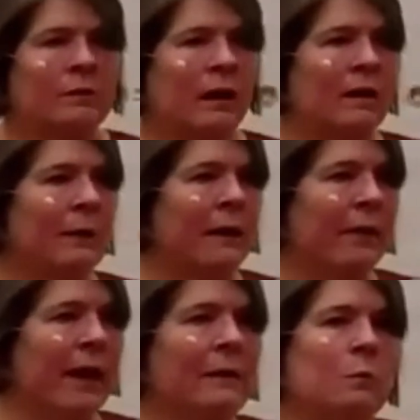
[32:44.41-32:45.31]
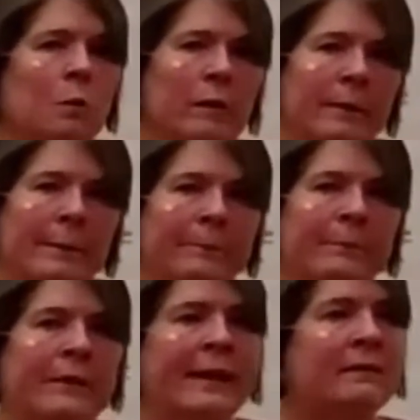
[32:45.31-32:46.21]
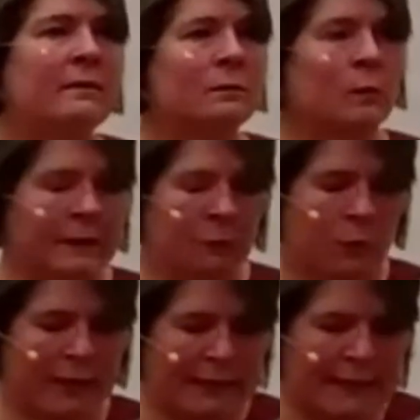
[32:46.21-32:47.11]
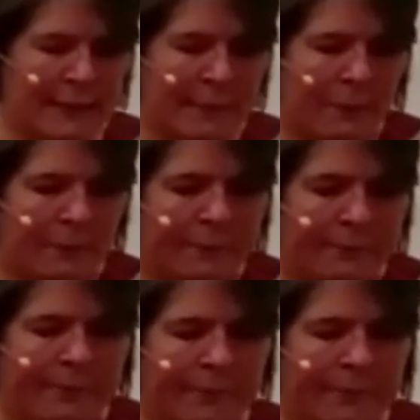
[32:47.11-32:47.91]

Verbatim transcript: we'll talk about that more. That's just one, one example.